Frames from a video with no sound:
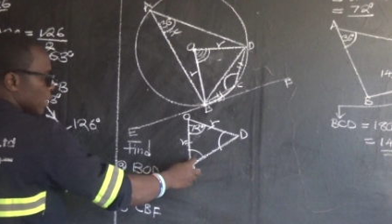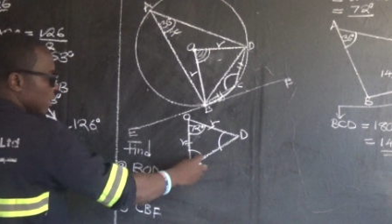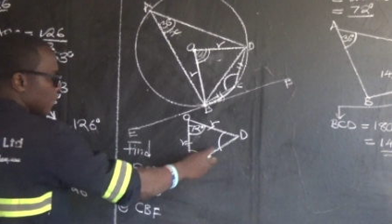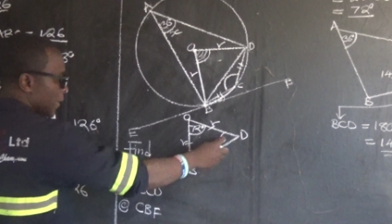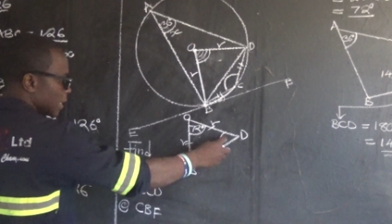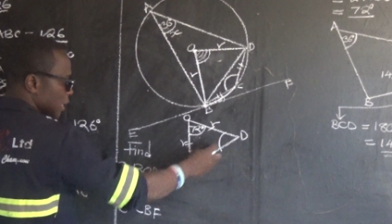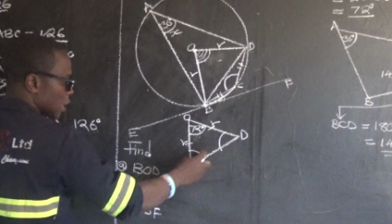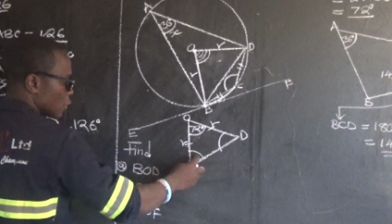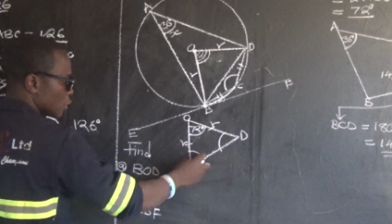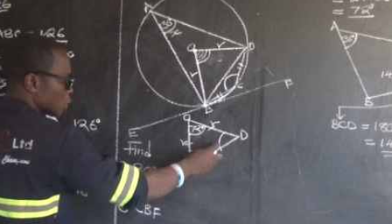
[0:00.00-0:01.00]
the base
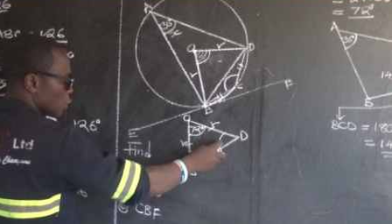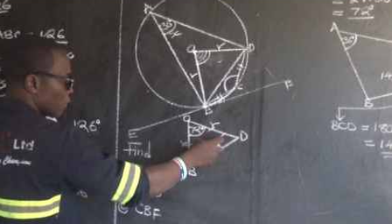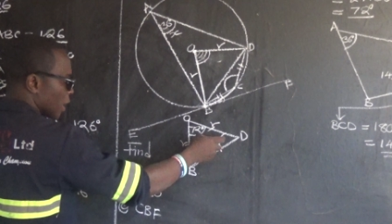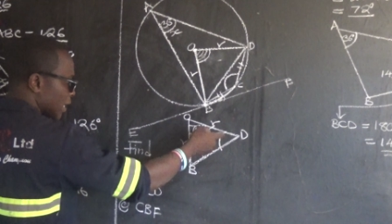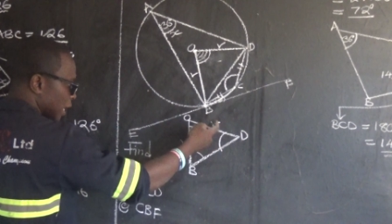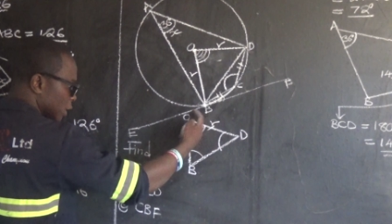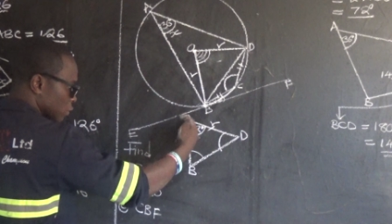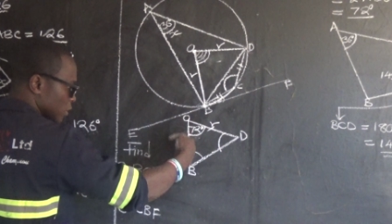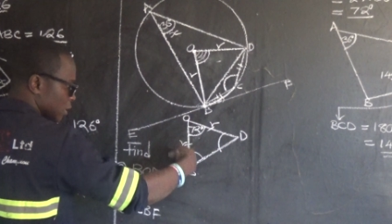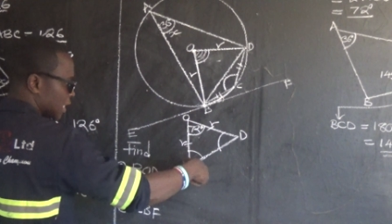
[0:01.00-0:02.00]
angles of an
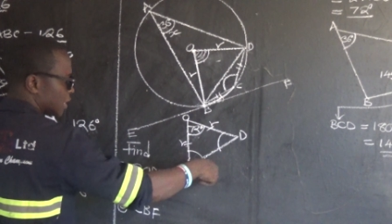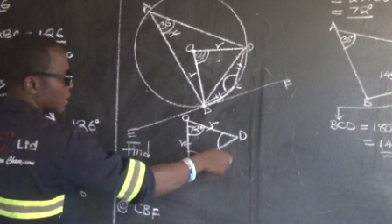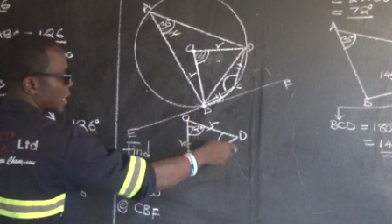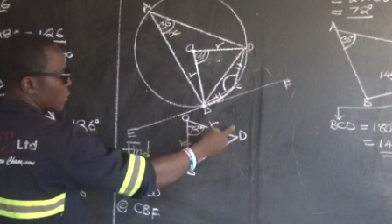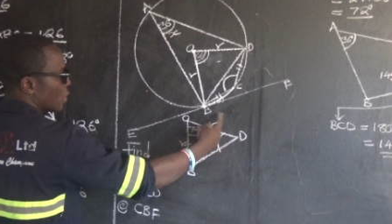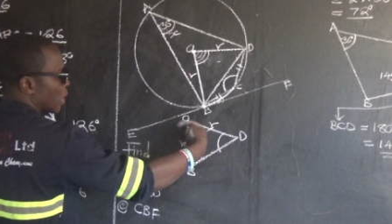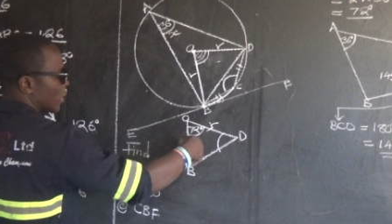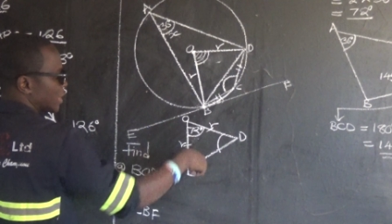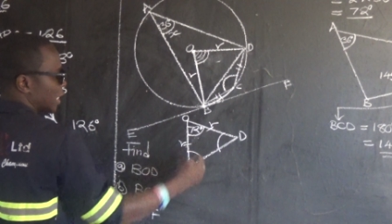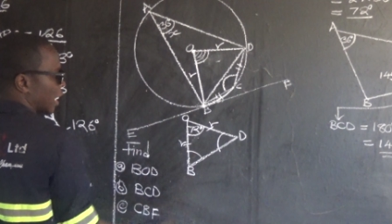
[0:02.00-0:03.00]
isosceles triangle
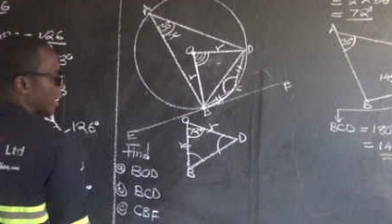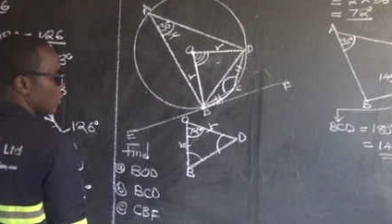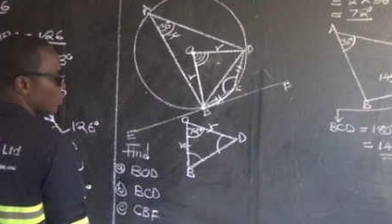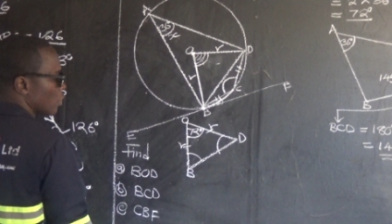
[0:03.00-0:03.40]
are, are equal.